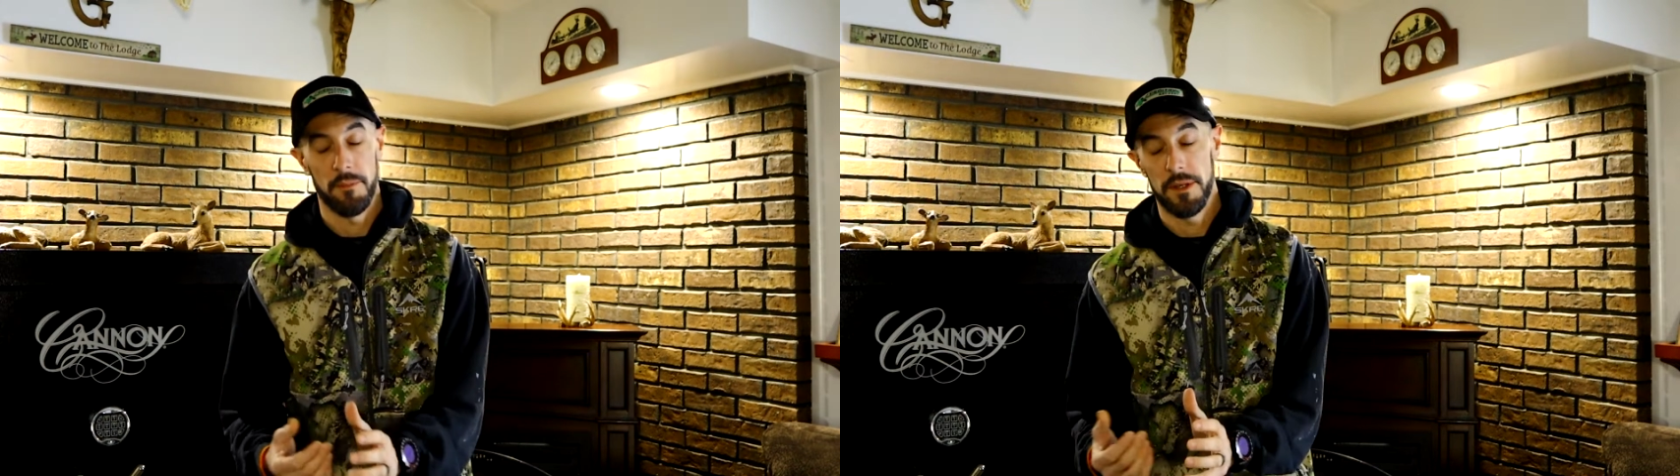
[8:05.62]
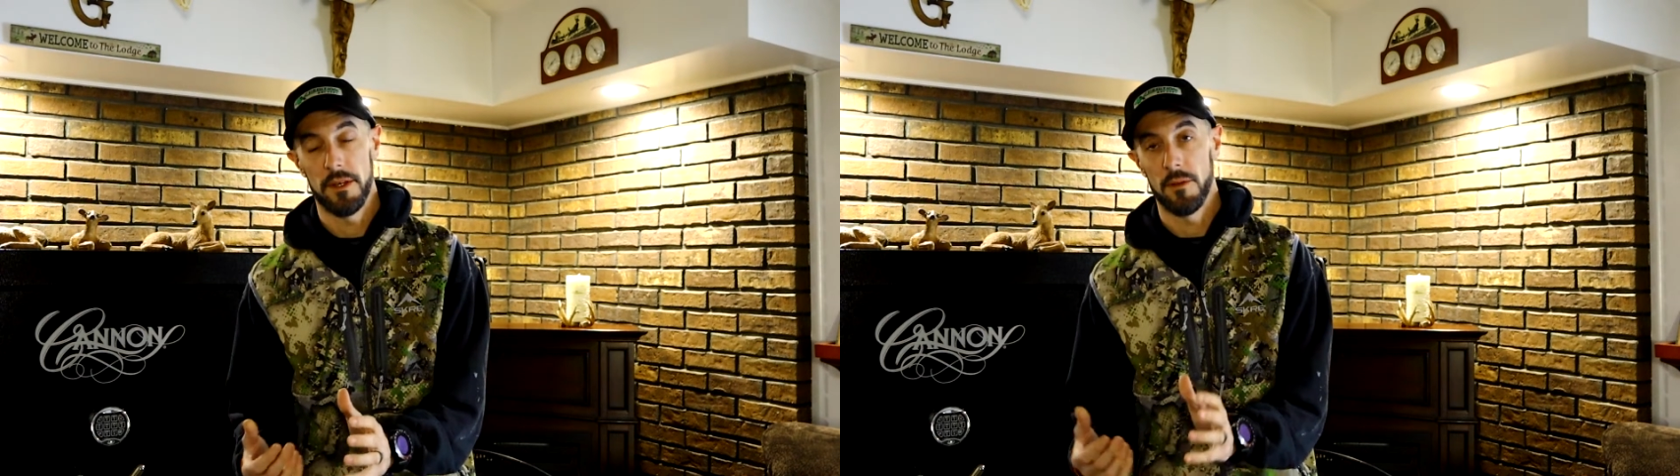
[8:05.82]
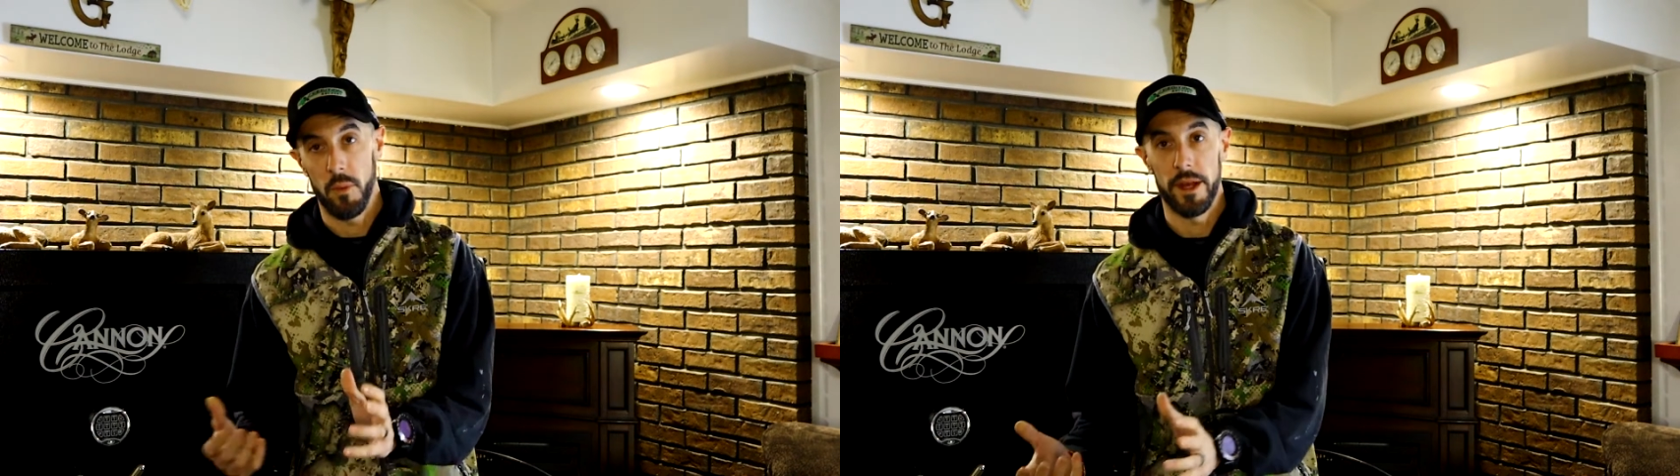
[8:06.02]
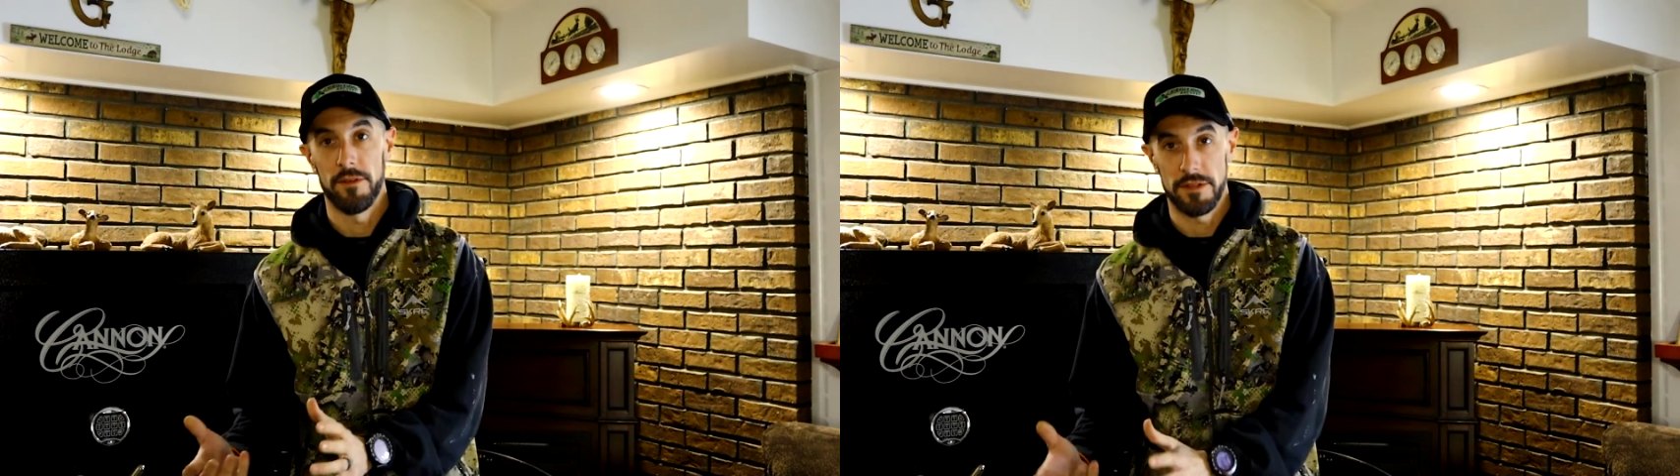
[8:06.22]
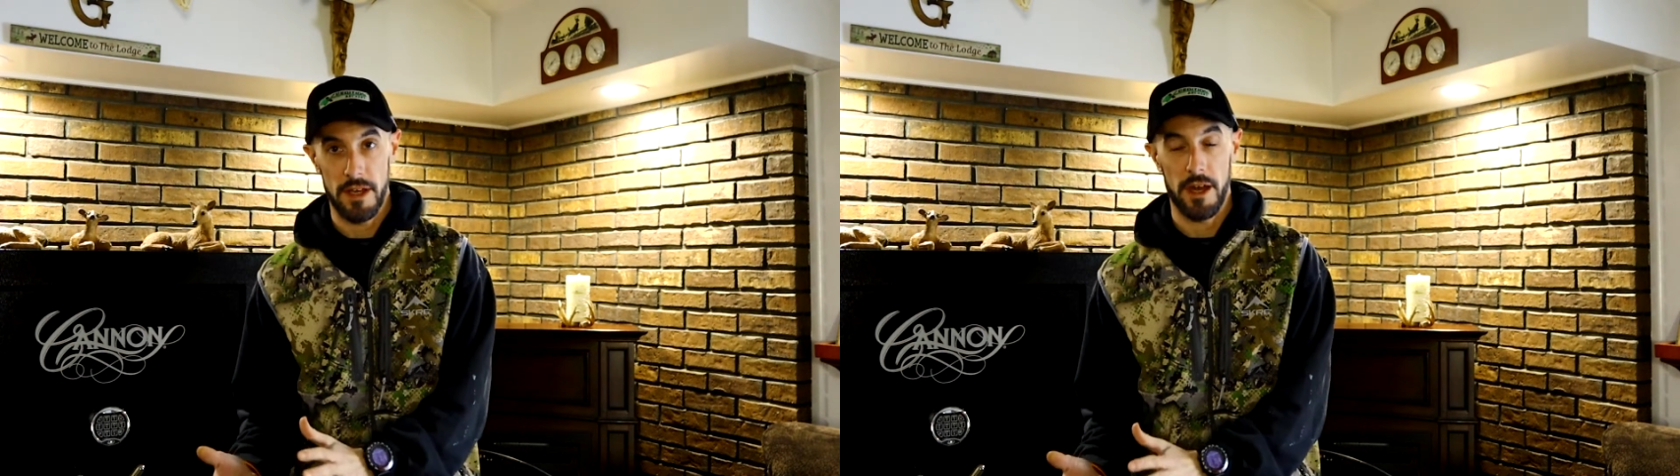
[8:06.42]
going to be the weight
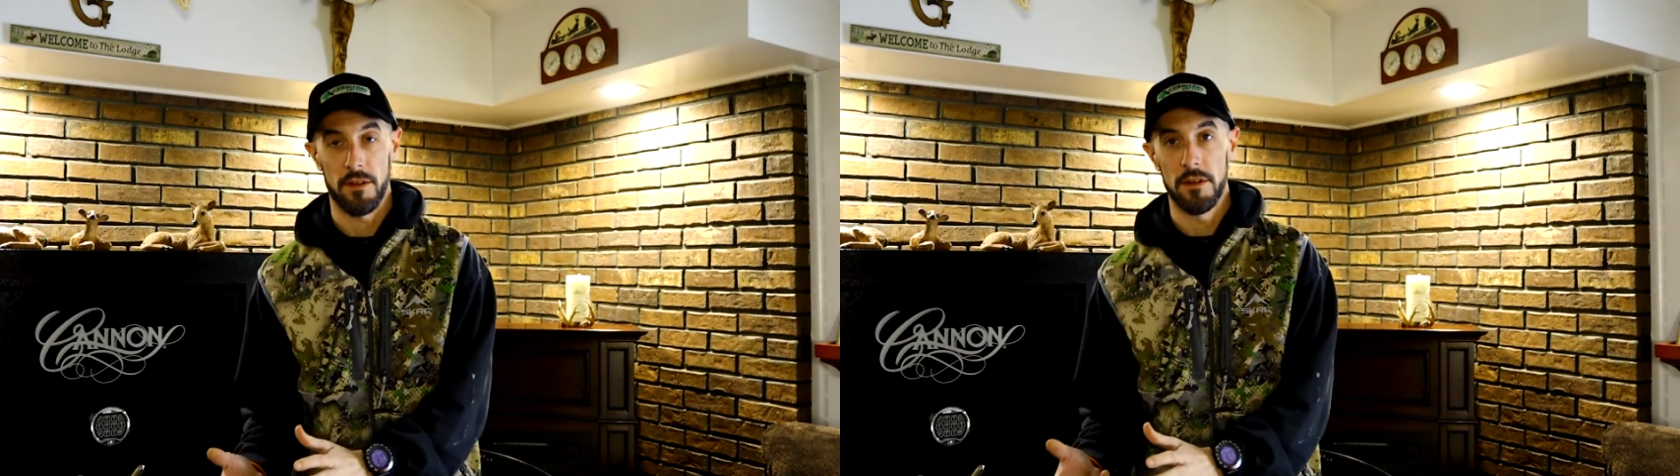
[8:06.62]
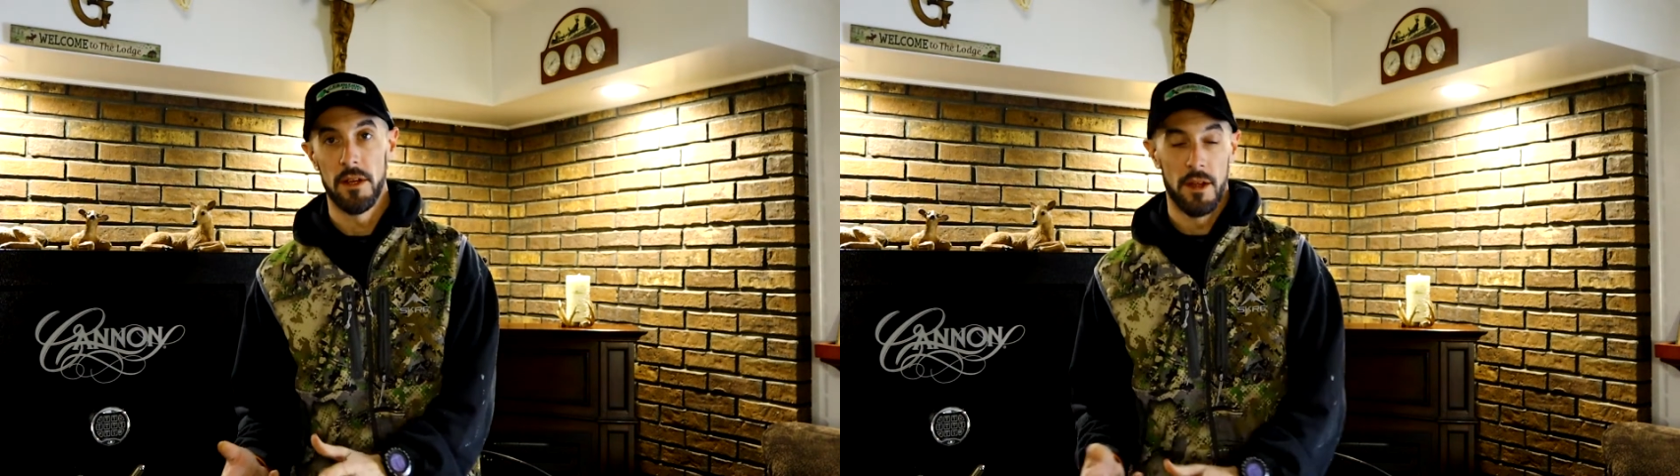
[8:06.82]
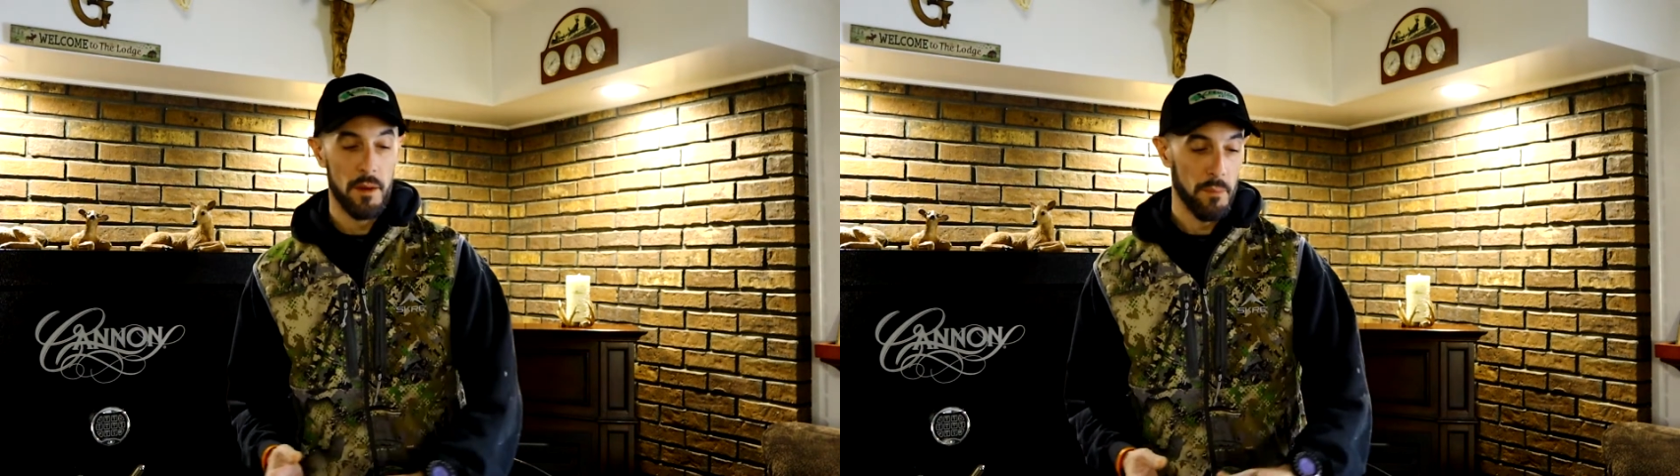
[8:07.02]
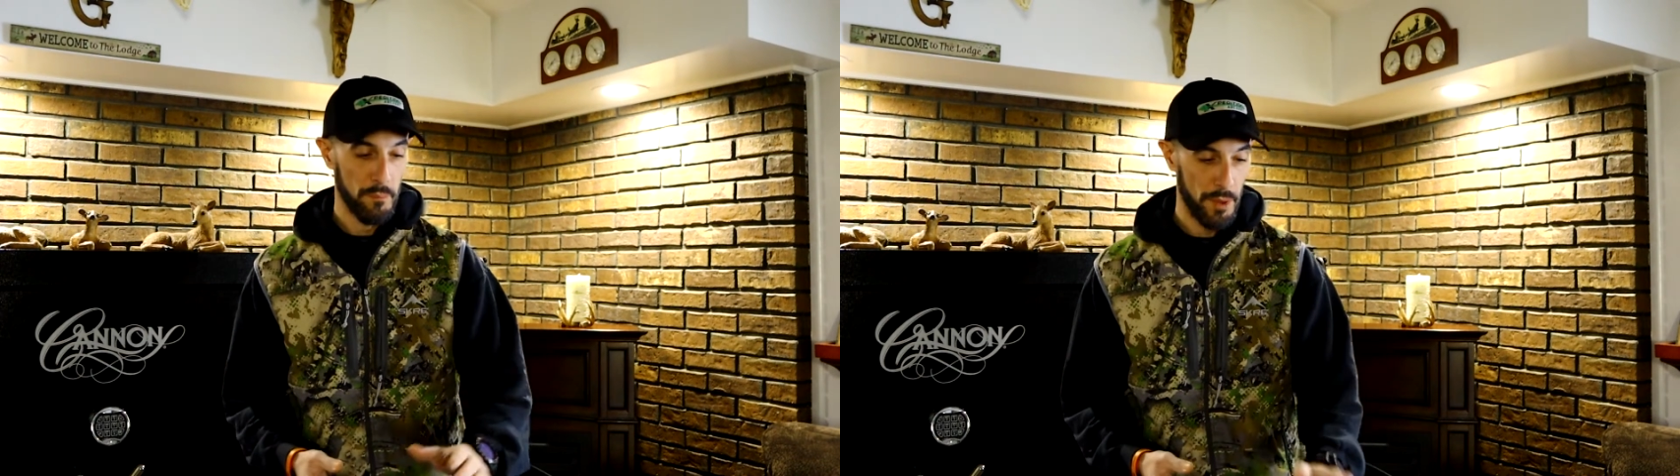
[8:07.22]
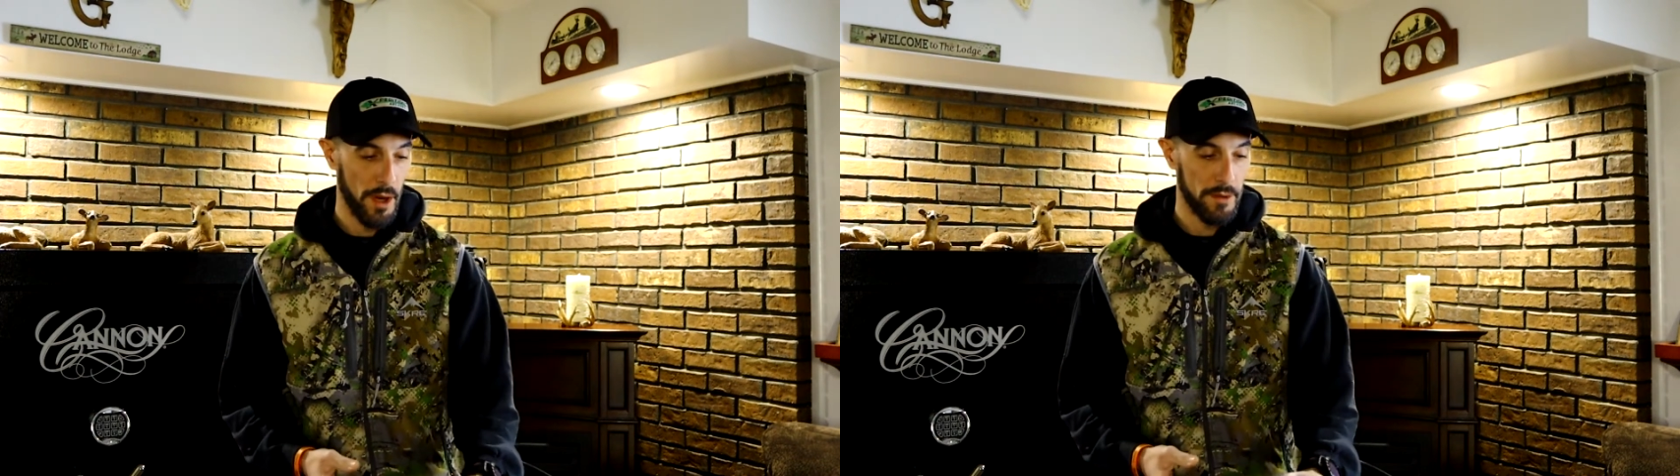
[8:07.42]
of a saddle,
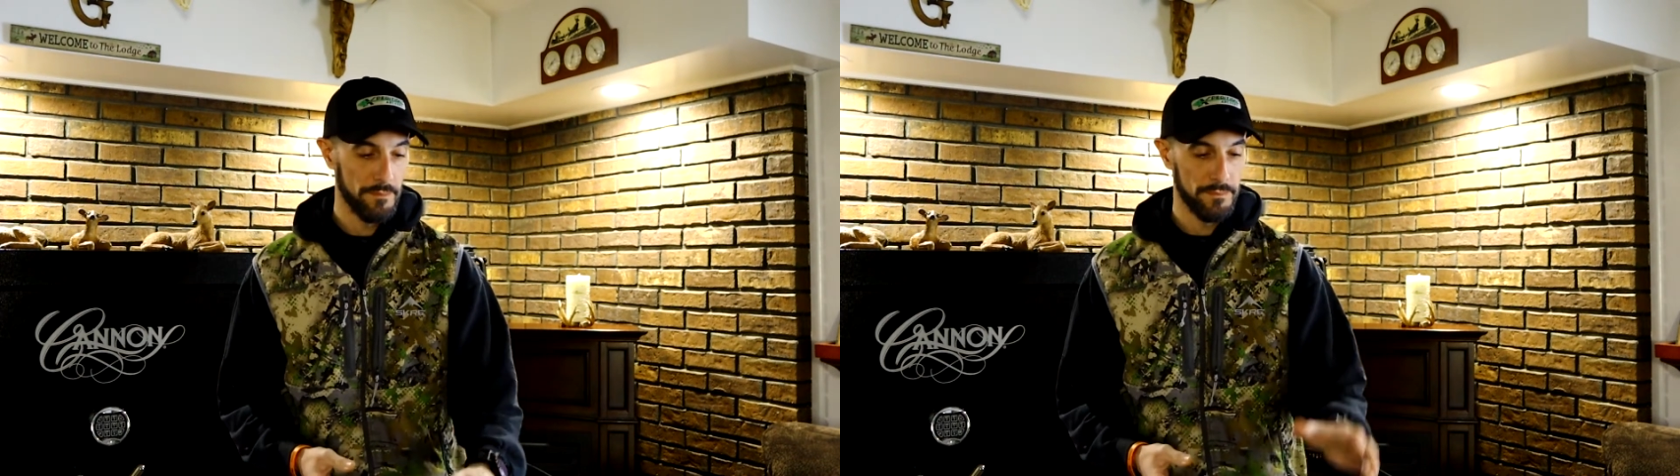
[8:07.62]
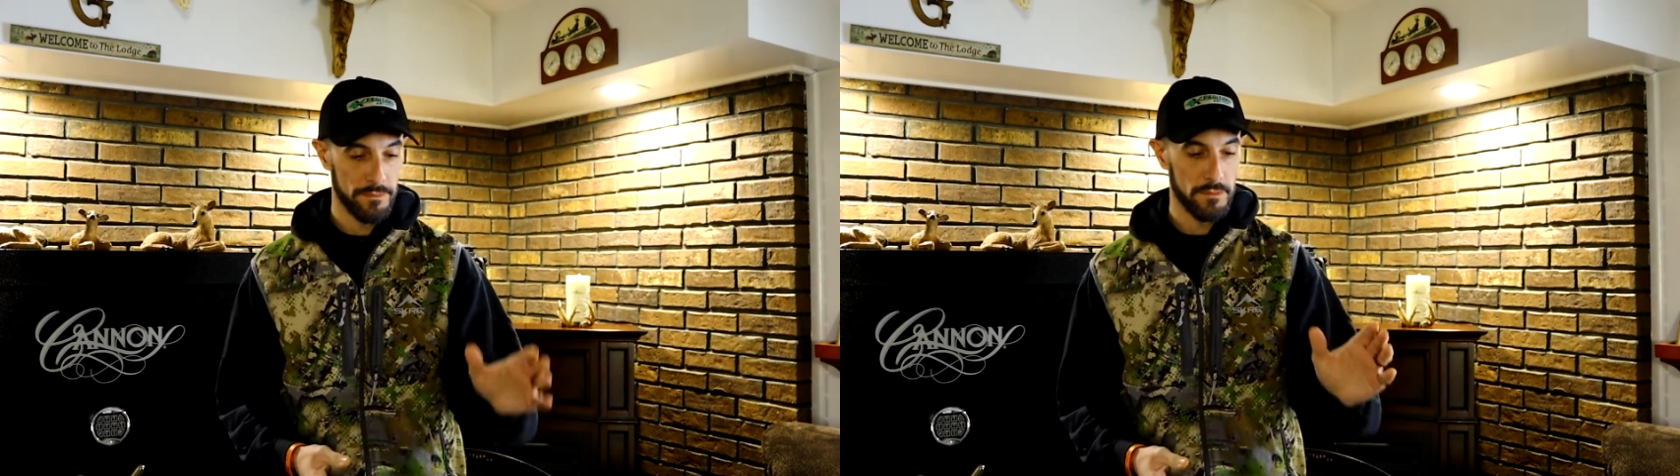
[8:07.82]
but